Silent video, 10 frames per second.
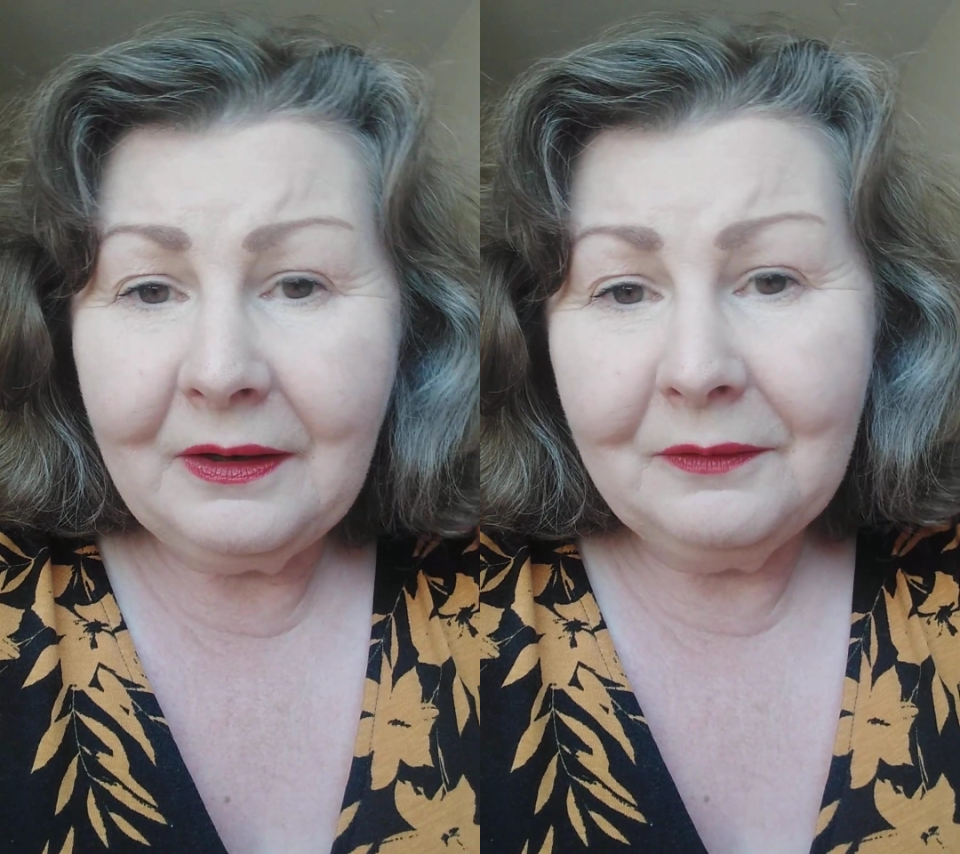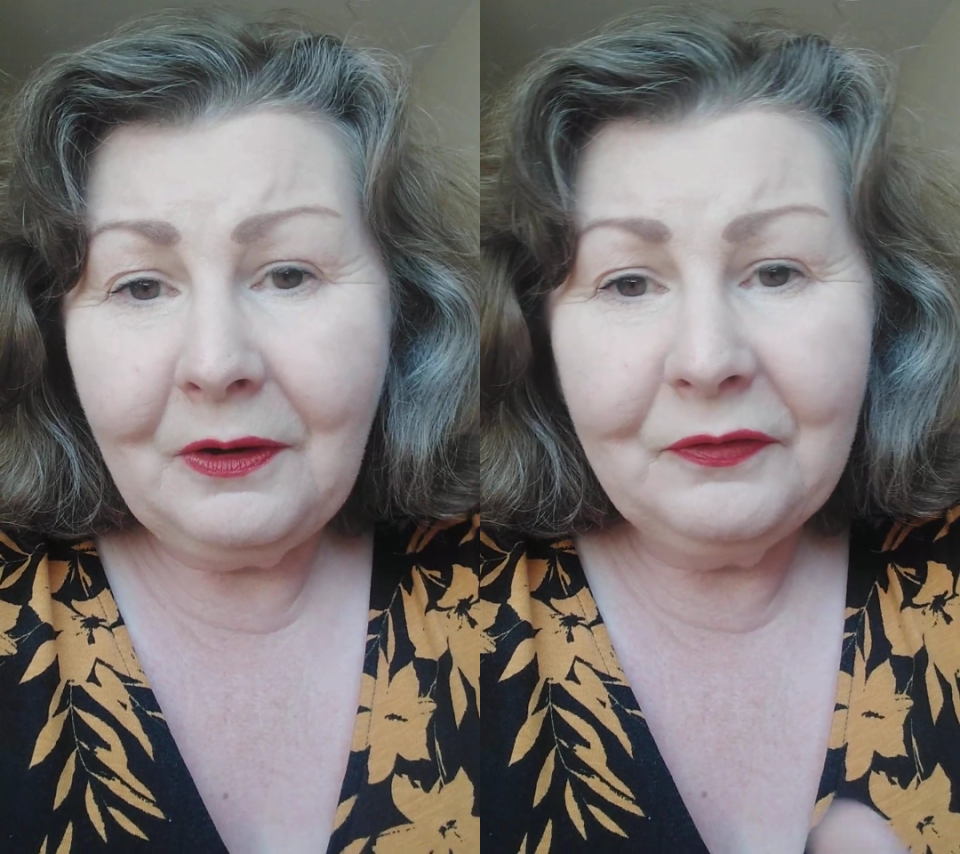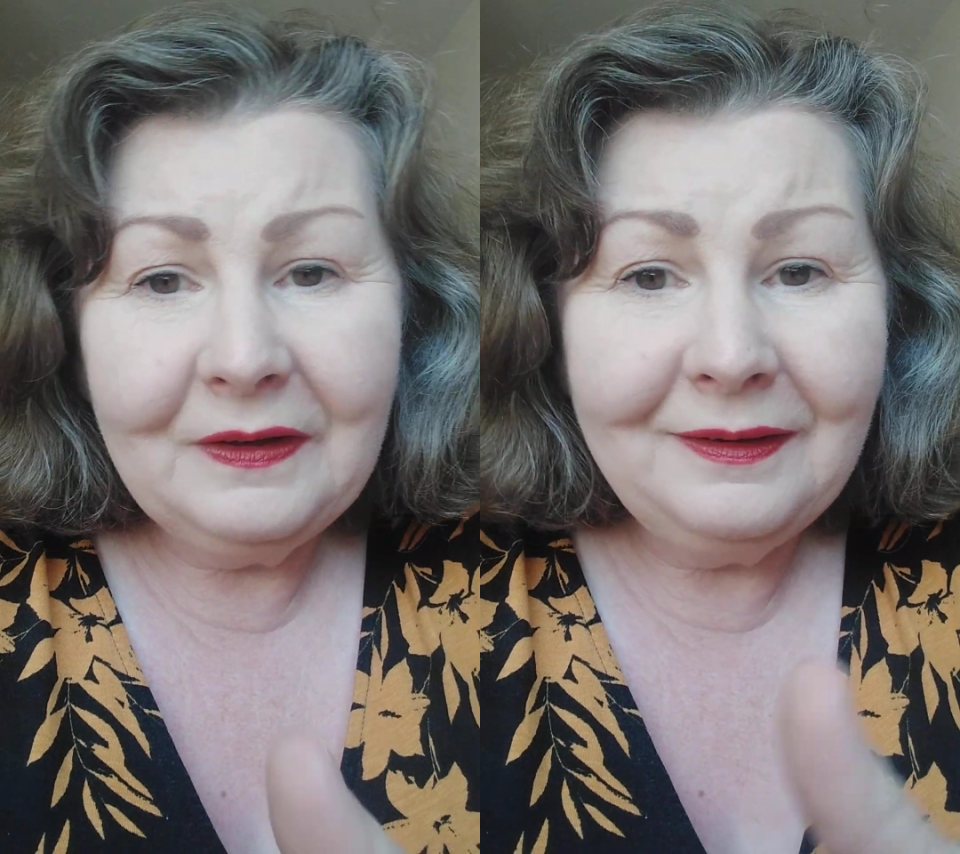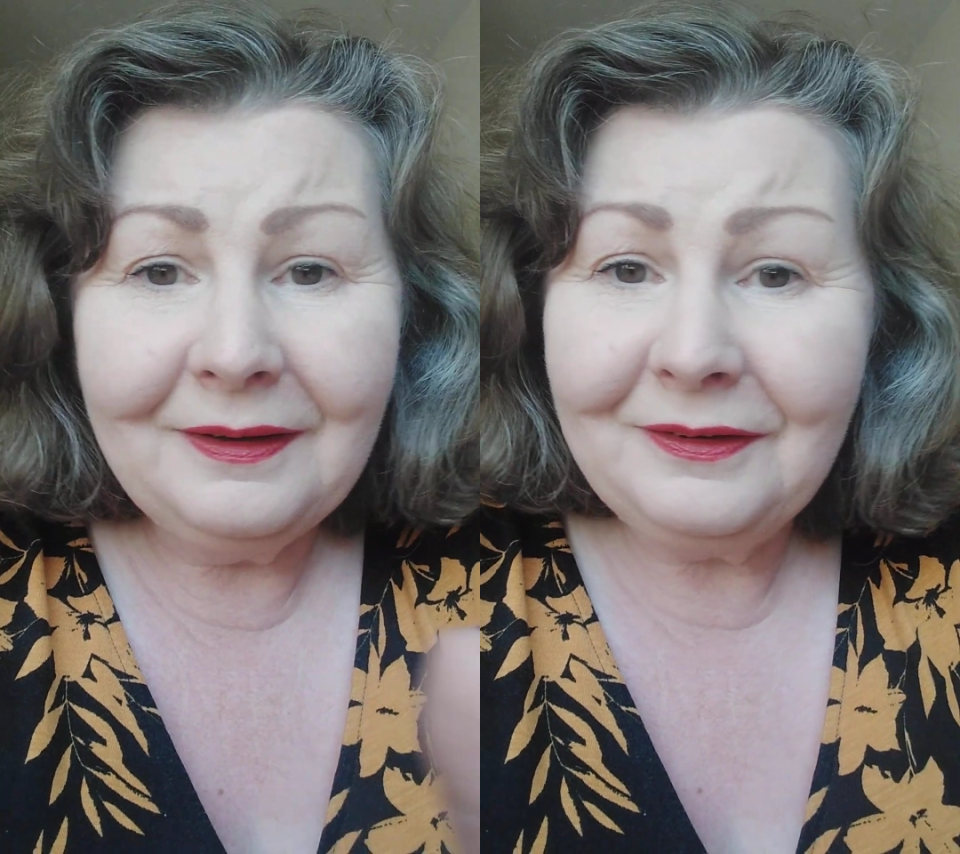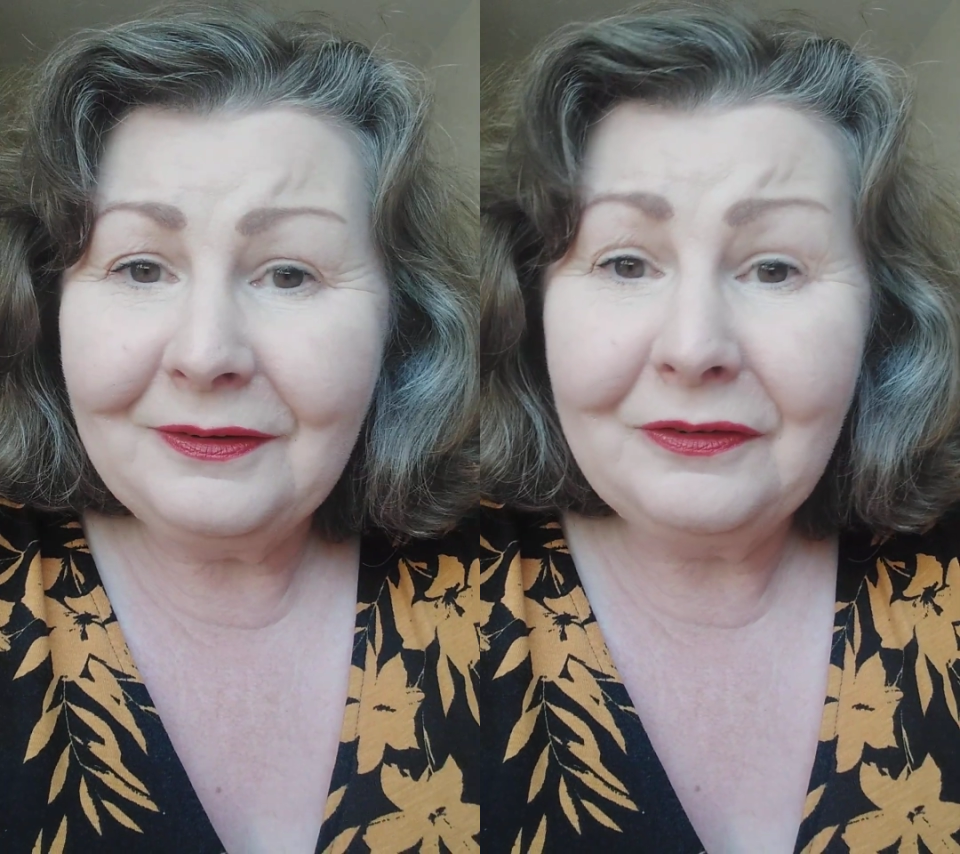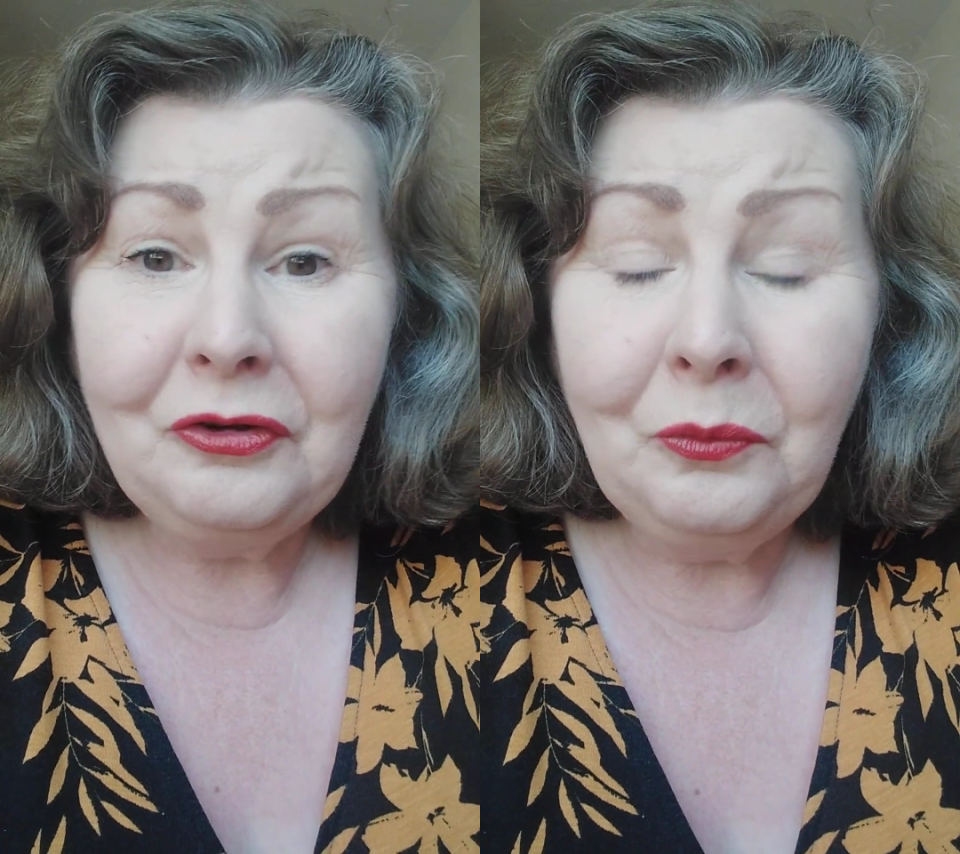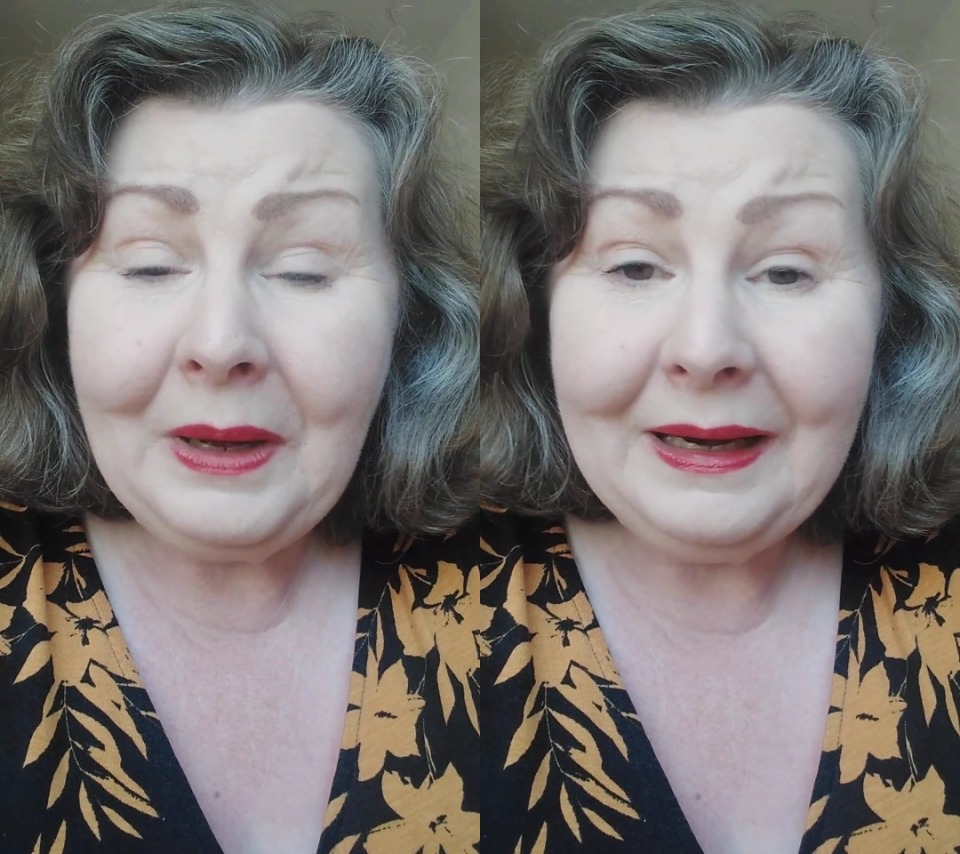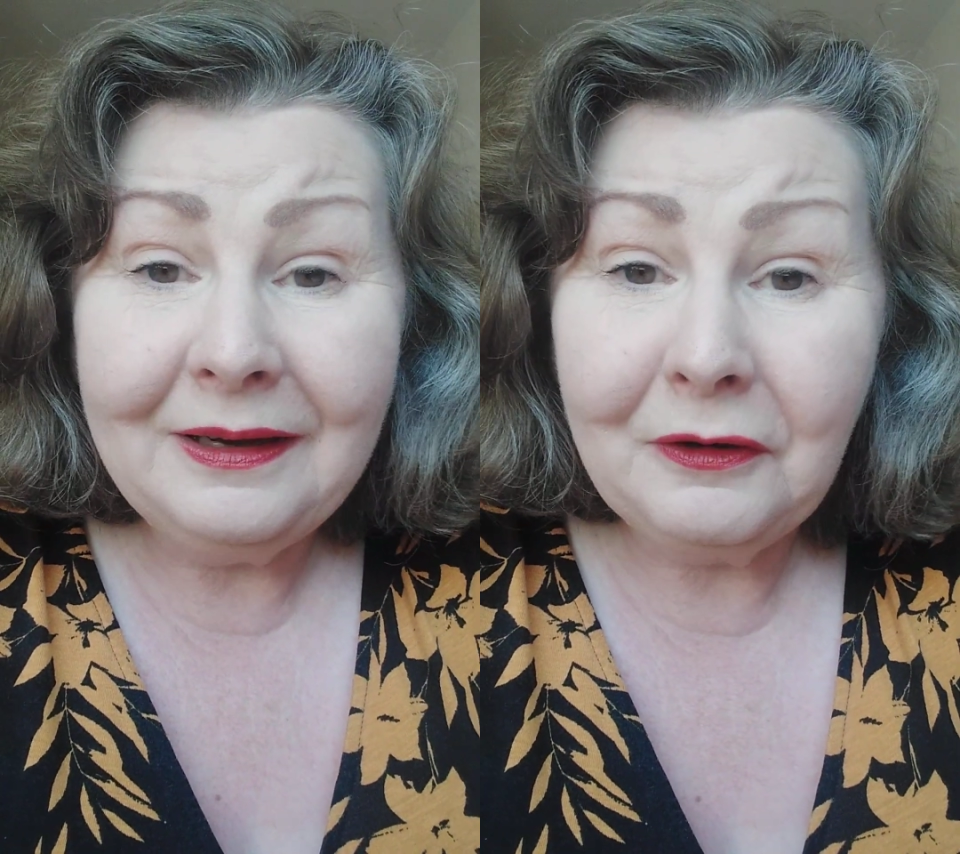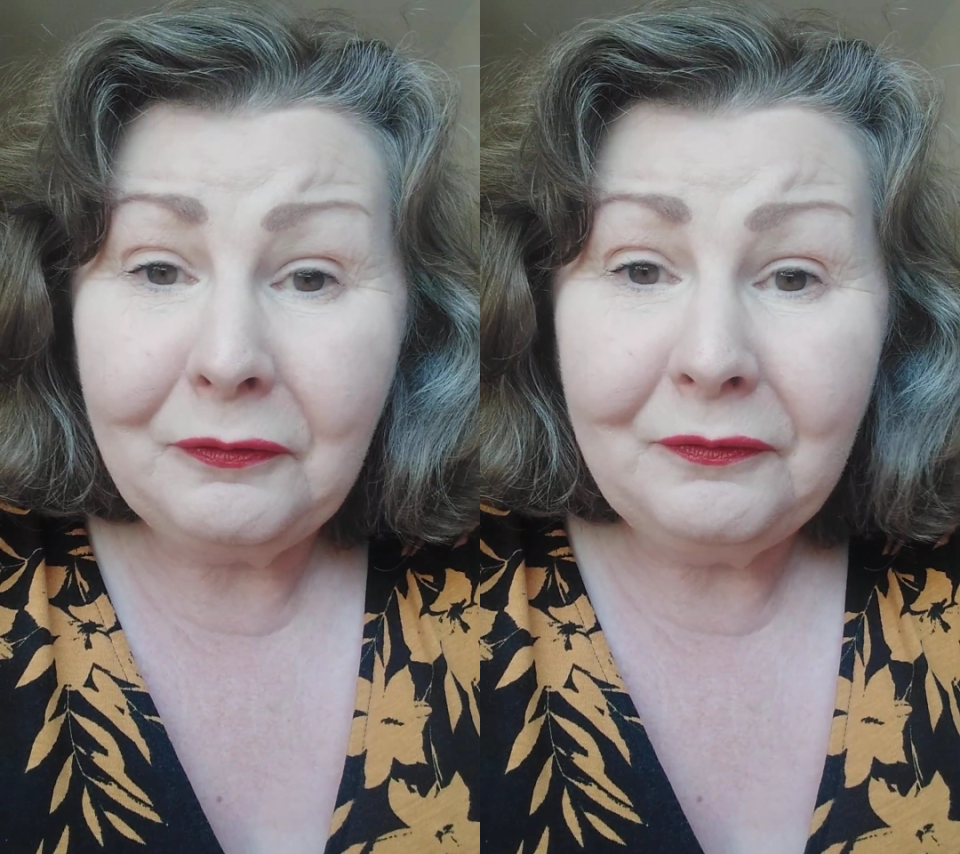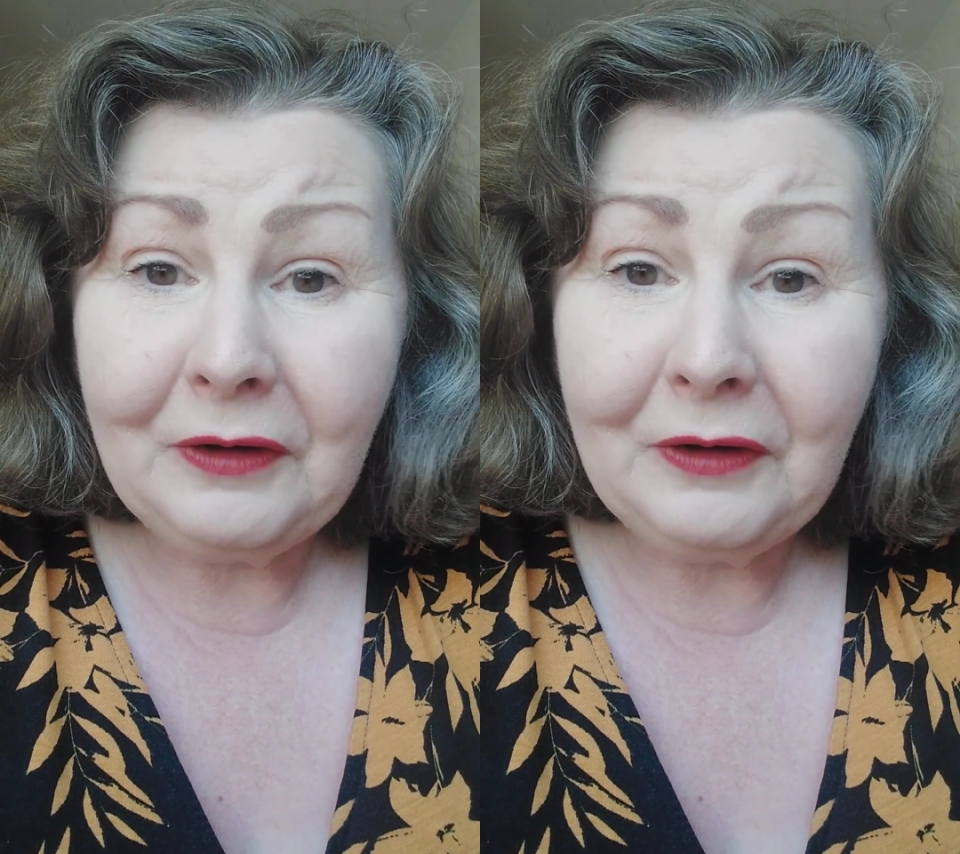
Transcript: I obviously, it's too many different